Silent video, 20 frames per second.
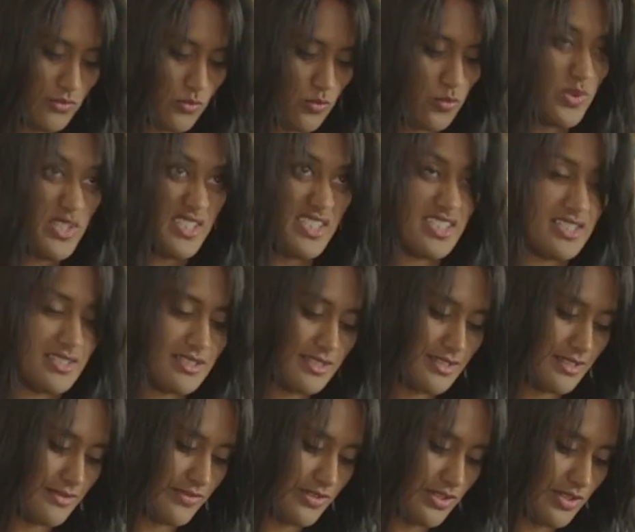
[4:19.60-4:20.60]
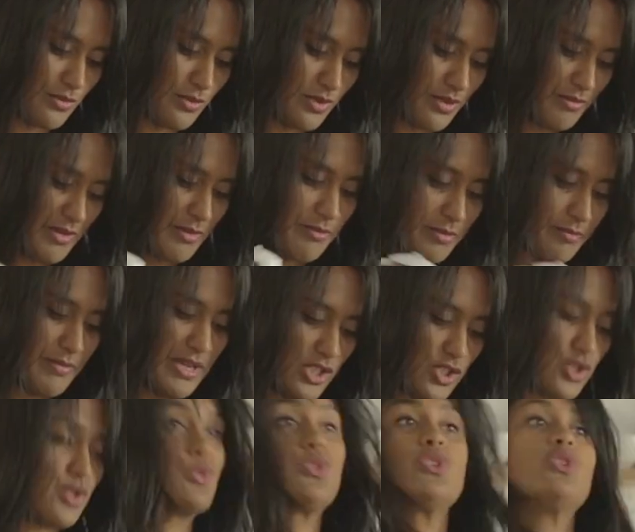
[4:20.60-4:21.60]
whizzes, if you know what I mean, but make
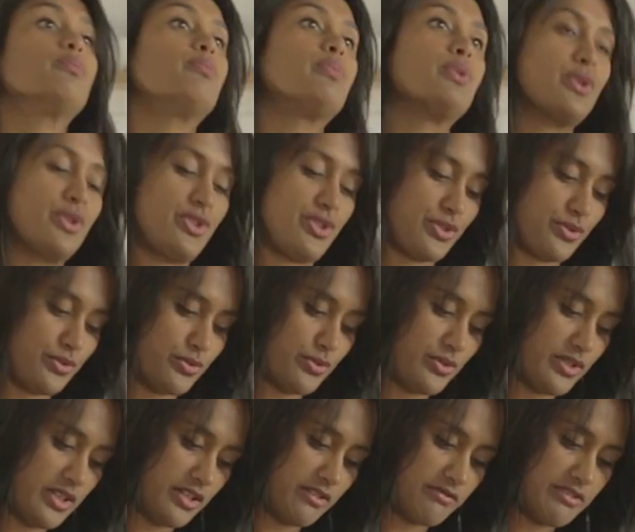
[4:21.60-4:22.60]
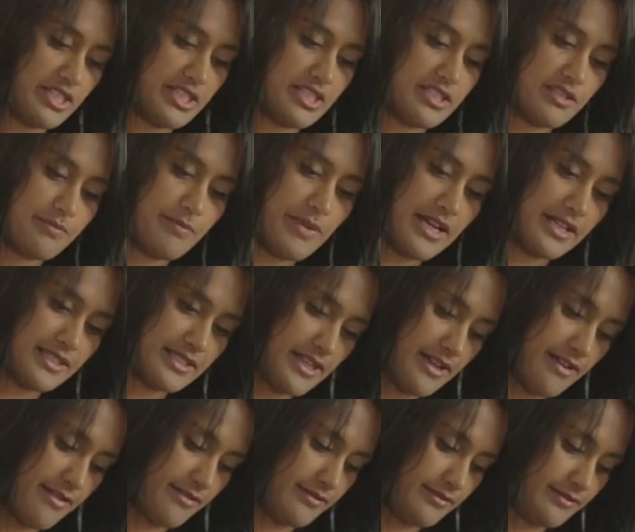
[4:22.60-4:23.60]
sure you push all the ingredients back
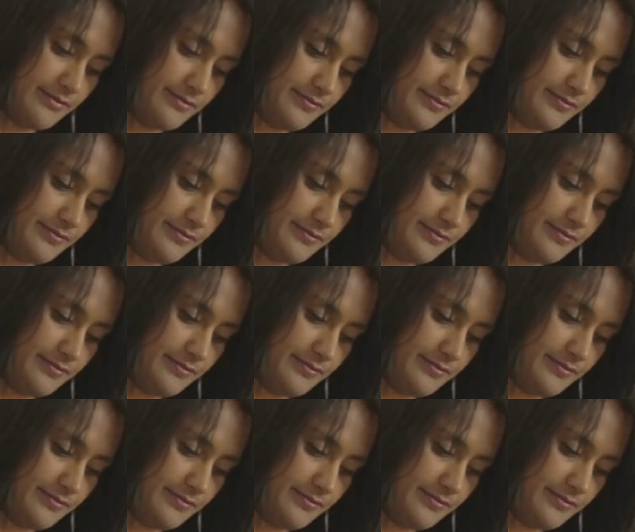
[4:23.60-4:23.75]
down.